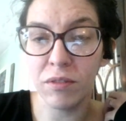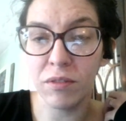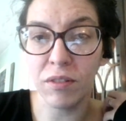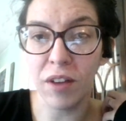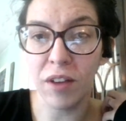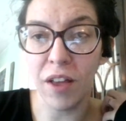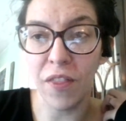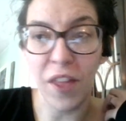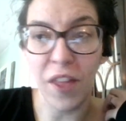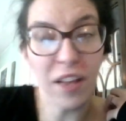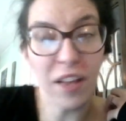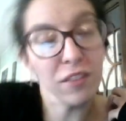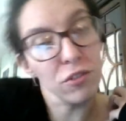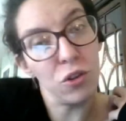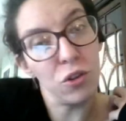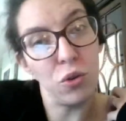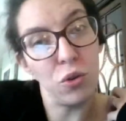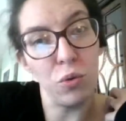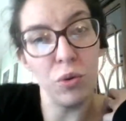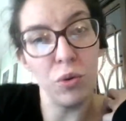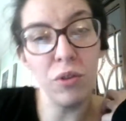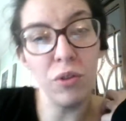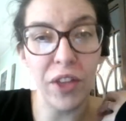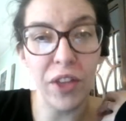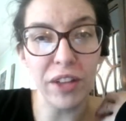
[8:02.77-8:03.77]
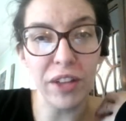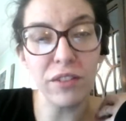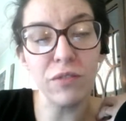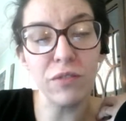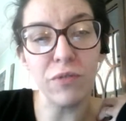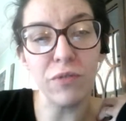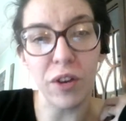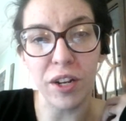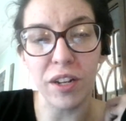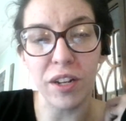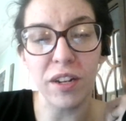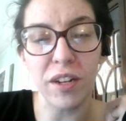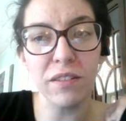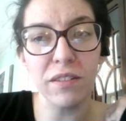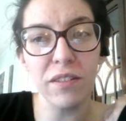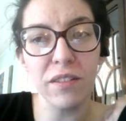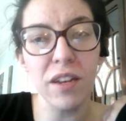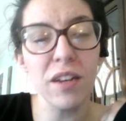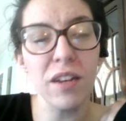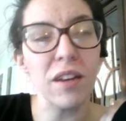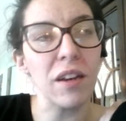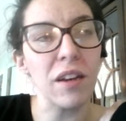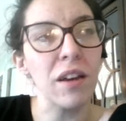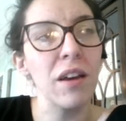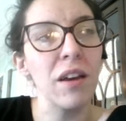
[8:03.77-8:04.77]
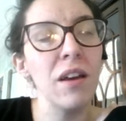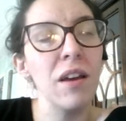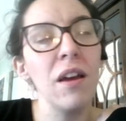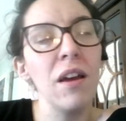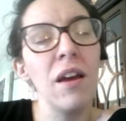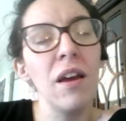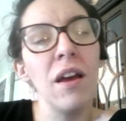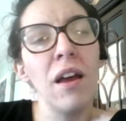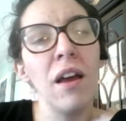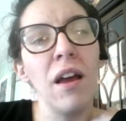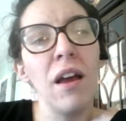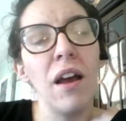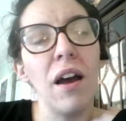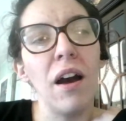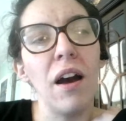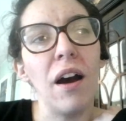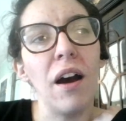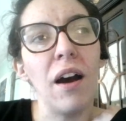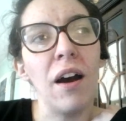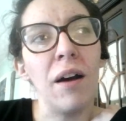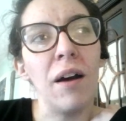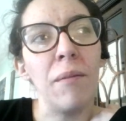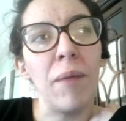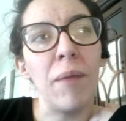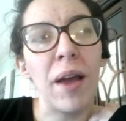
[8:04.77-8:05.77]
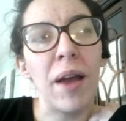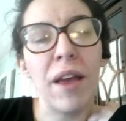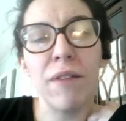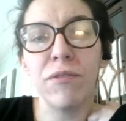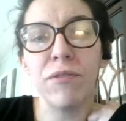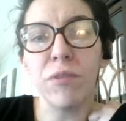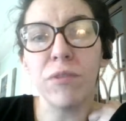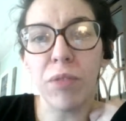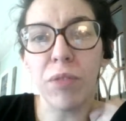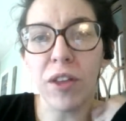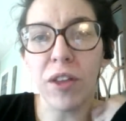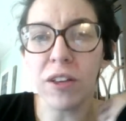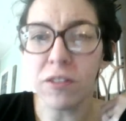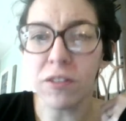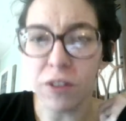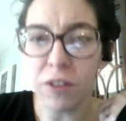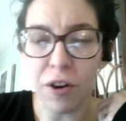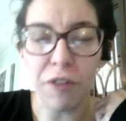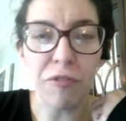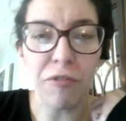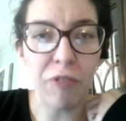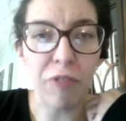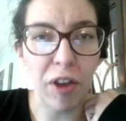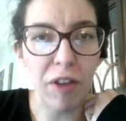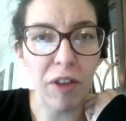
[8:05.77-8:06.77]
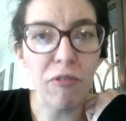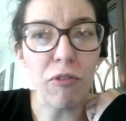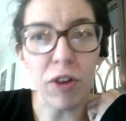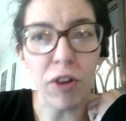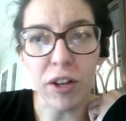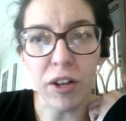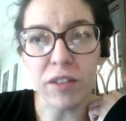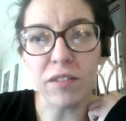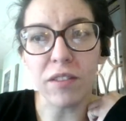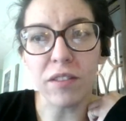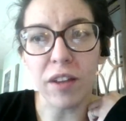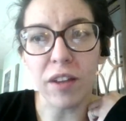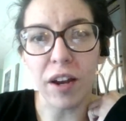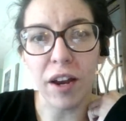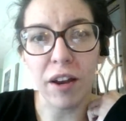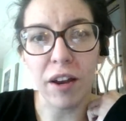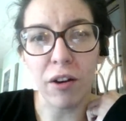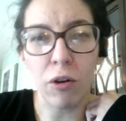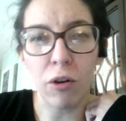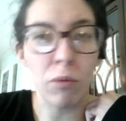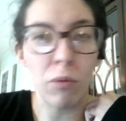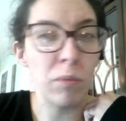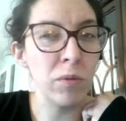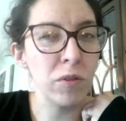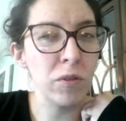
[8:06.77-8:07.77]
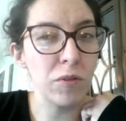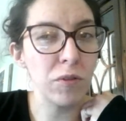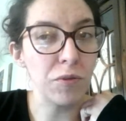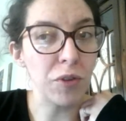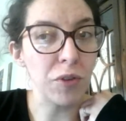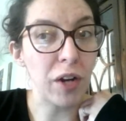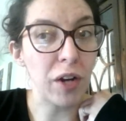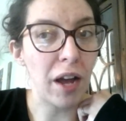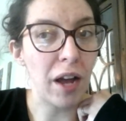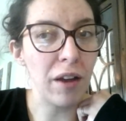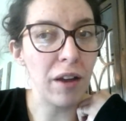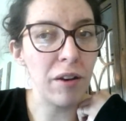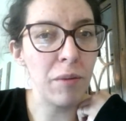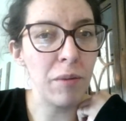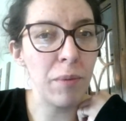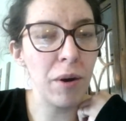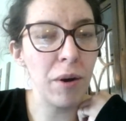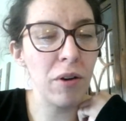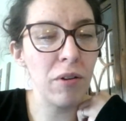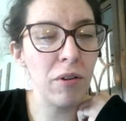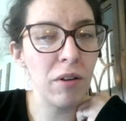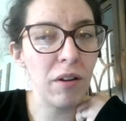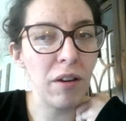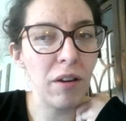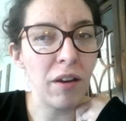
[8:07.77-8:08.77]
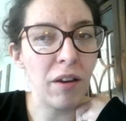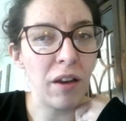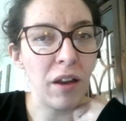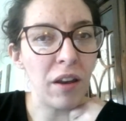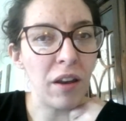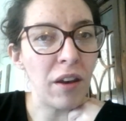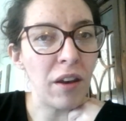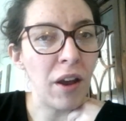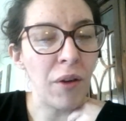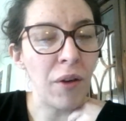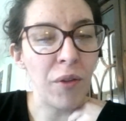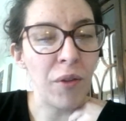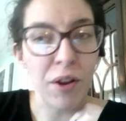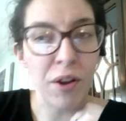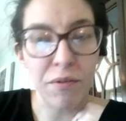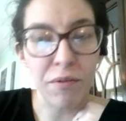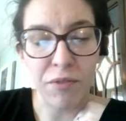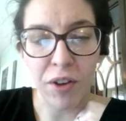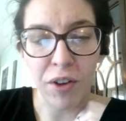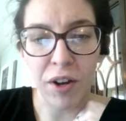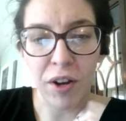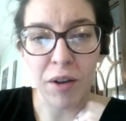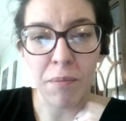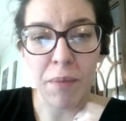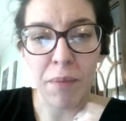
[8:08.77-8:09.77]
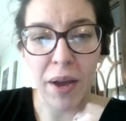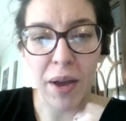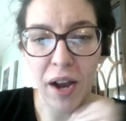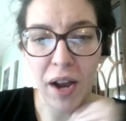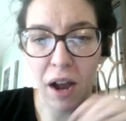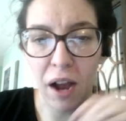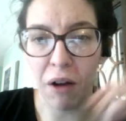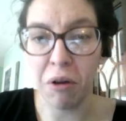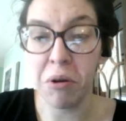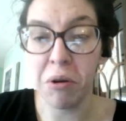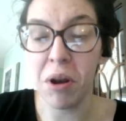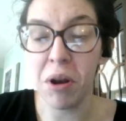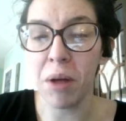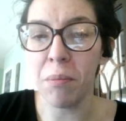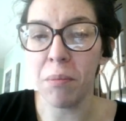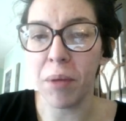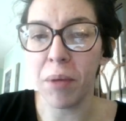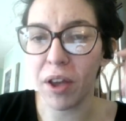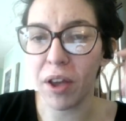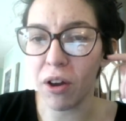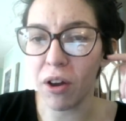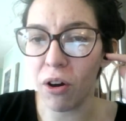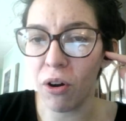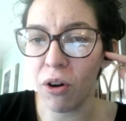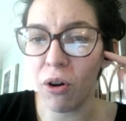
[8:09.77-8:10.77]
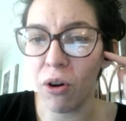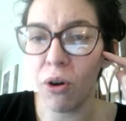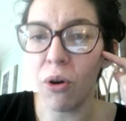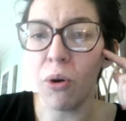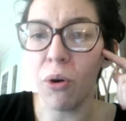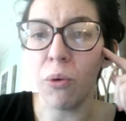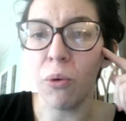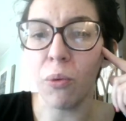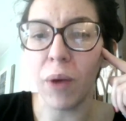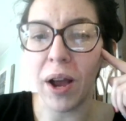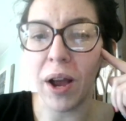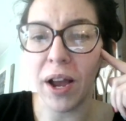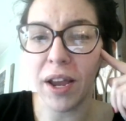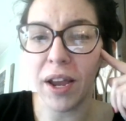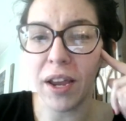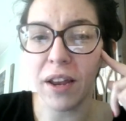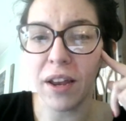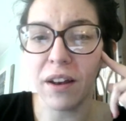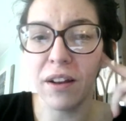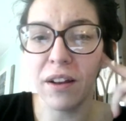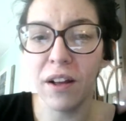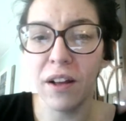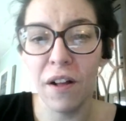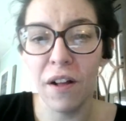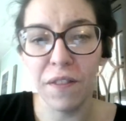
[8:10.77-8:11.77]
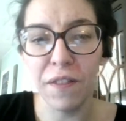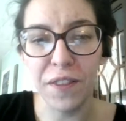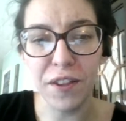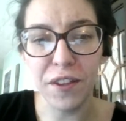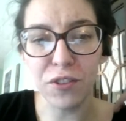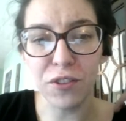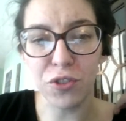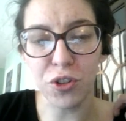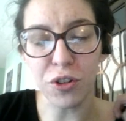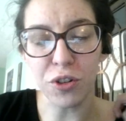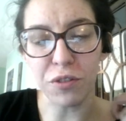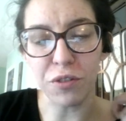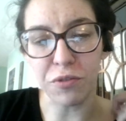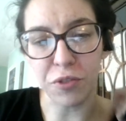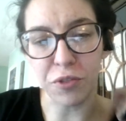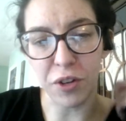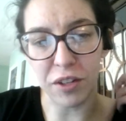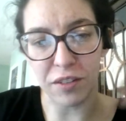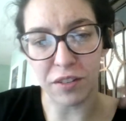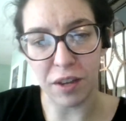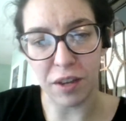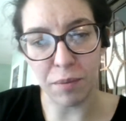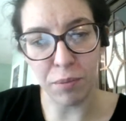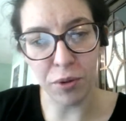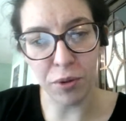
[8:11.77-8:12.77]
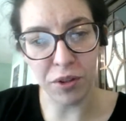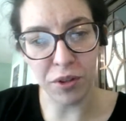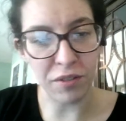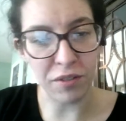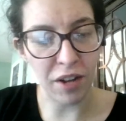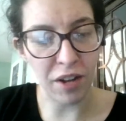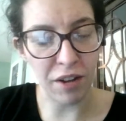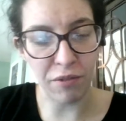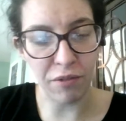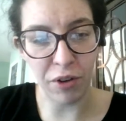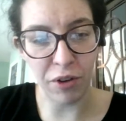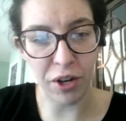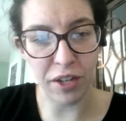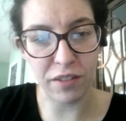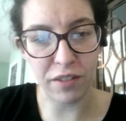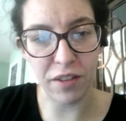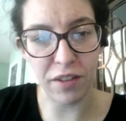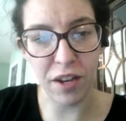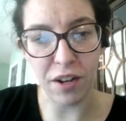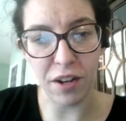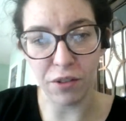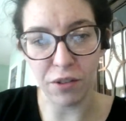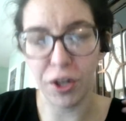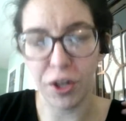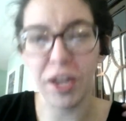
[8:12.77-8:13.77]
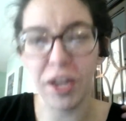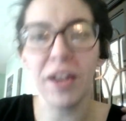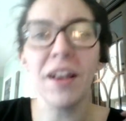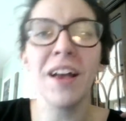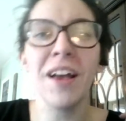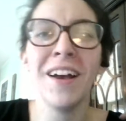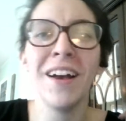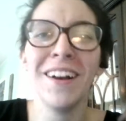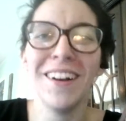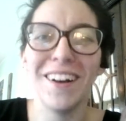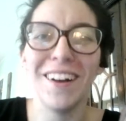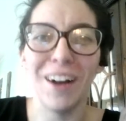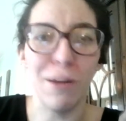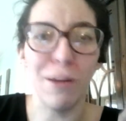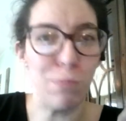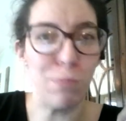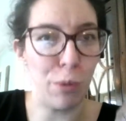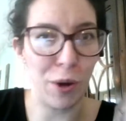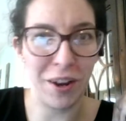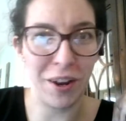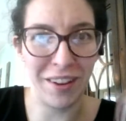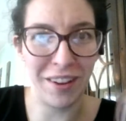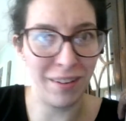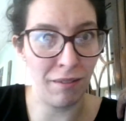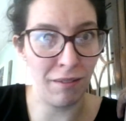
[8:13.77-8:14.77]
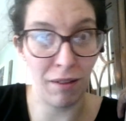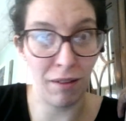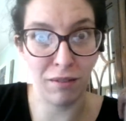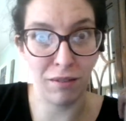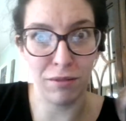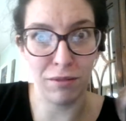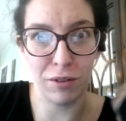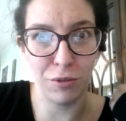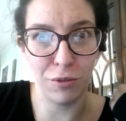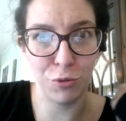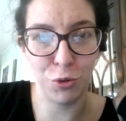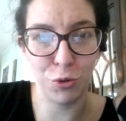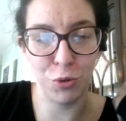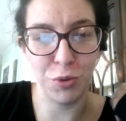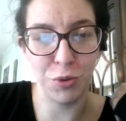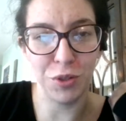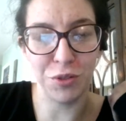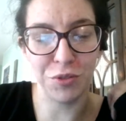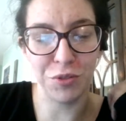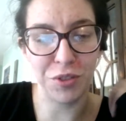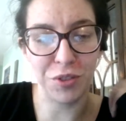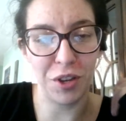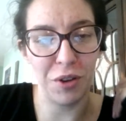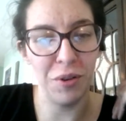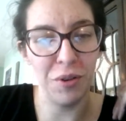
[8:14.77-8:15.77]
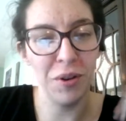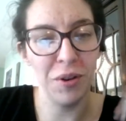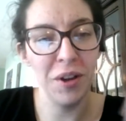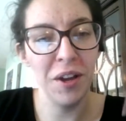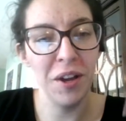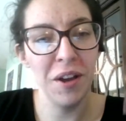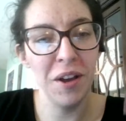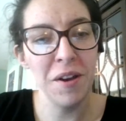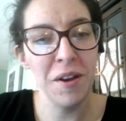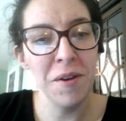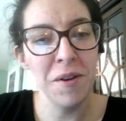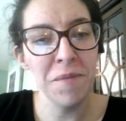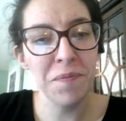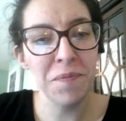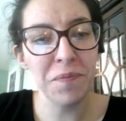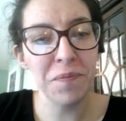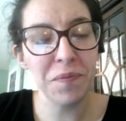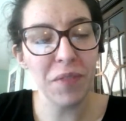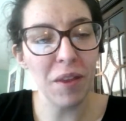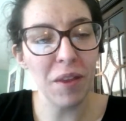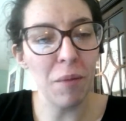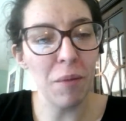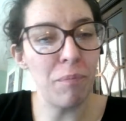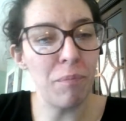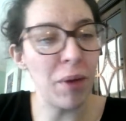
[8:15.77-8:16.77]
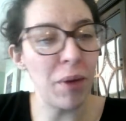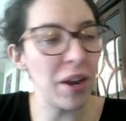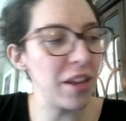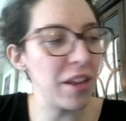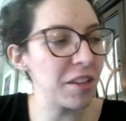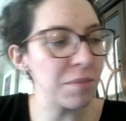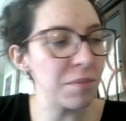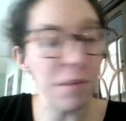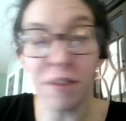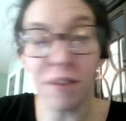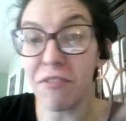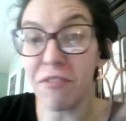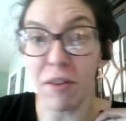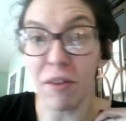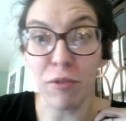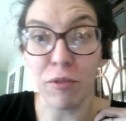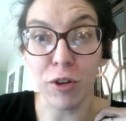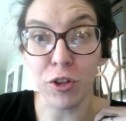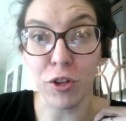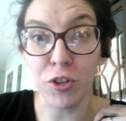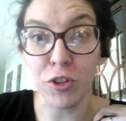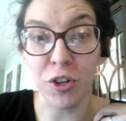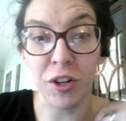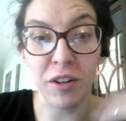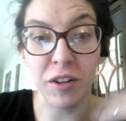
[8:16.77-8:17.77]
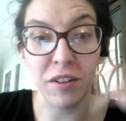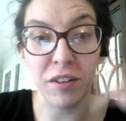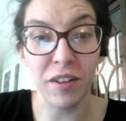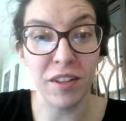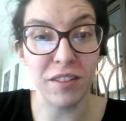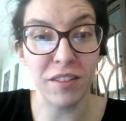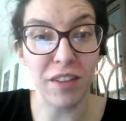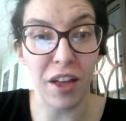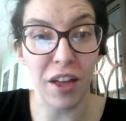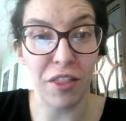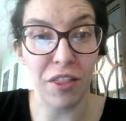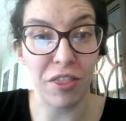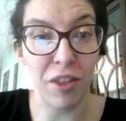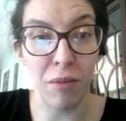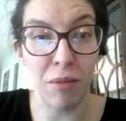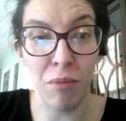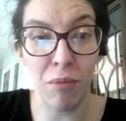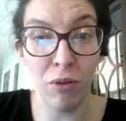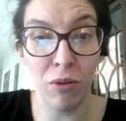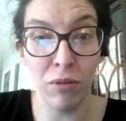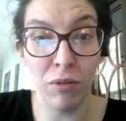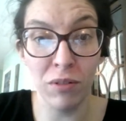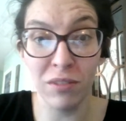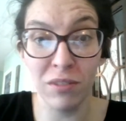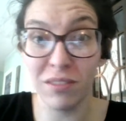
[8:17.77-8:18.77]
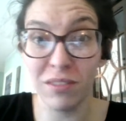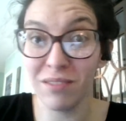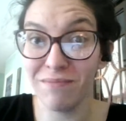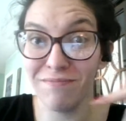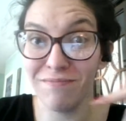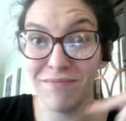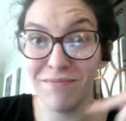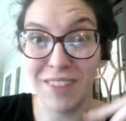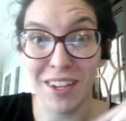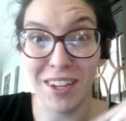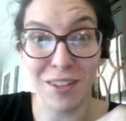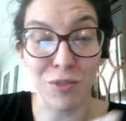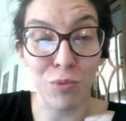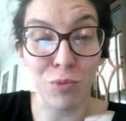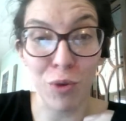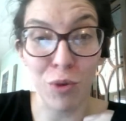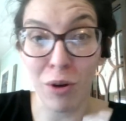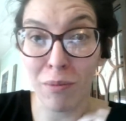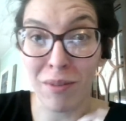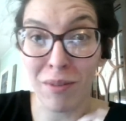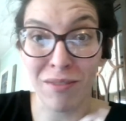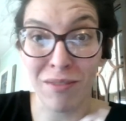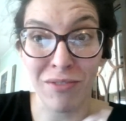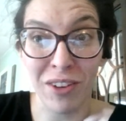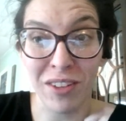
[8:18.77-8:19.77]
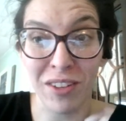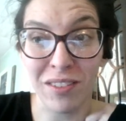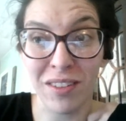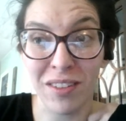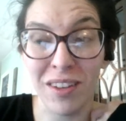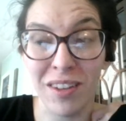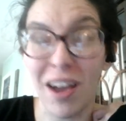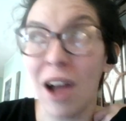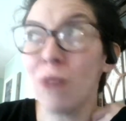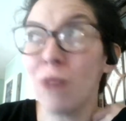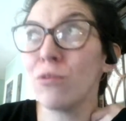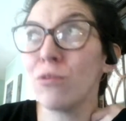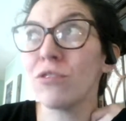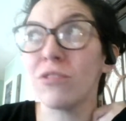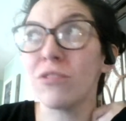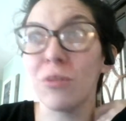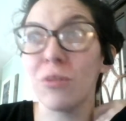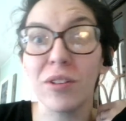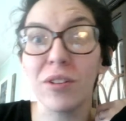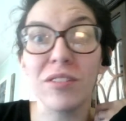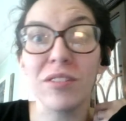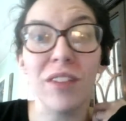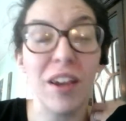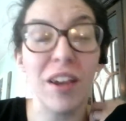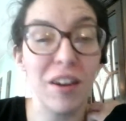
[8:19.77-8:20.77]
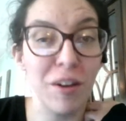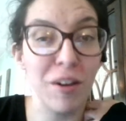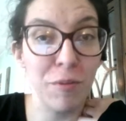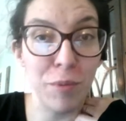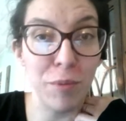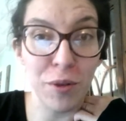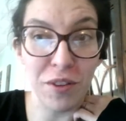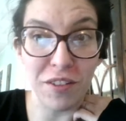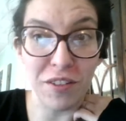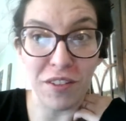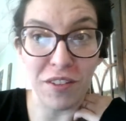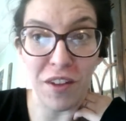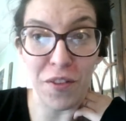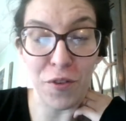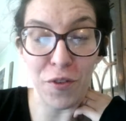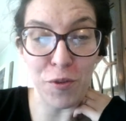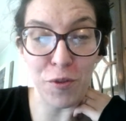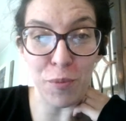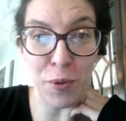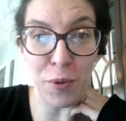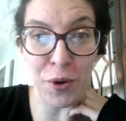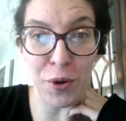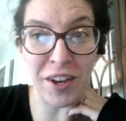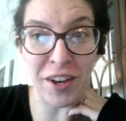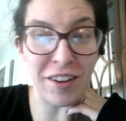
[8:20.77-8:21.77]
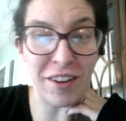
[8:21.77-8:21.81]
And that's cool. That's fun and exciting. I have some things that are favorites that I had almost forgotten about. And now that I've dug them back out, I'm like, oh, right. This shirt, for example, is not very exciting looking. I bought it, I don't know, 2 years ago. But it's my favorite shirt. It's got thumb holes. It's warm and fuzzy. I was so excited to put this on this morning.